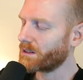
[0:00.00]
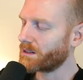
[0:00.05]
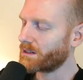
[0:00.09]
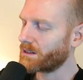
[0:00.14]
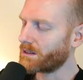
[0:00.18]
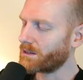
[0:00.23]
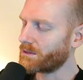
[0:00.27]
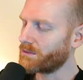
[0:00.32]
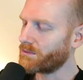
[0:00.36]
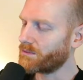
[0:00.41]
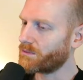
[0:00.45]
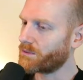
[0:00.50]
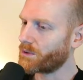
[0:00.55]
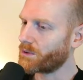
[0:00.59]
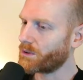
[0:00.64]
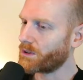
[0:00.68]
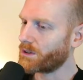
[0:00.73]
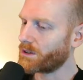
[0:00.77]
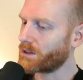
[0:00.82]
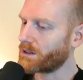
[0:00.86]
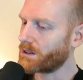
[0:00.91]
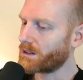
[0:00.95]

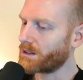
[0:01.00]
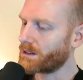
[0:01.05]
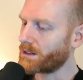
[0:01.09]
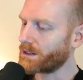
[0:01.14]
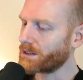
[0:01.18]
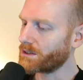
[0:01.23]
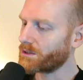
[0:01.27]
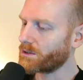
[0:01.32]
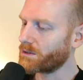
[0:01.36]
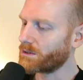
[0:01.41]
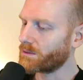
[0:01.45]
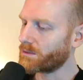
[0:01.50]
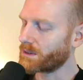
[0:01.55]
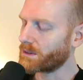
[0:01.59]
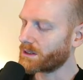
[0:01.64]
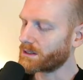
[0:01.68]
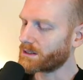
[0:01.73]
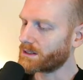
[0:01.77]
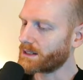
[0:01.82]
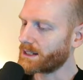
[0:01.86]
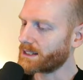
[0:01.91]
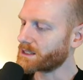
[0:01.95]
for
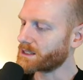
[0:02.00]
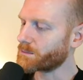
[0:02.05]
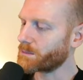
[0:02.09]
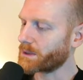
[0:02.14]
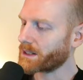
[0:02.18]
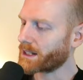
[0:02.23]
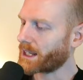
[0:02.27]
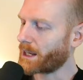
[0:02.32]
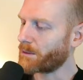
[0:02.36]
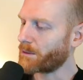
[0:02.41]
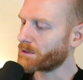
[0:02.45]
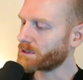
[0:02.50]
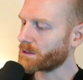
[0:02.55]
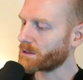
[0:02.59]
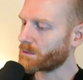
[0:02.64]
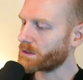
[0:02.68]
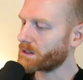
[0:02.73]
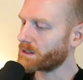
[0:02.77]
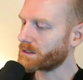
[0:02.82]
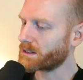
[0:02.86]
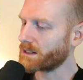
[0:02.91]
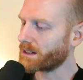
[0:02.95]
test my game or
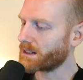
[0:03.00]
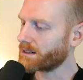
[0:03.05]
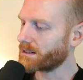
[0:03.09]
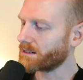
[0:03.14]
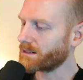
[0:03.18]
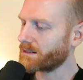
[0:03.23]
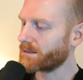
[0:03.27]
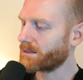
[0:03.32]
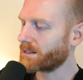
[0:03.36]
something like that.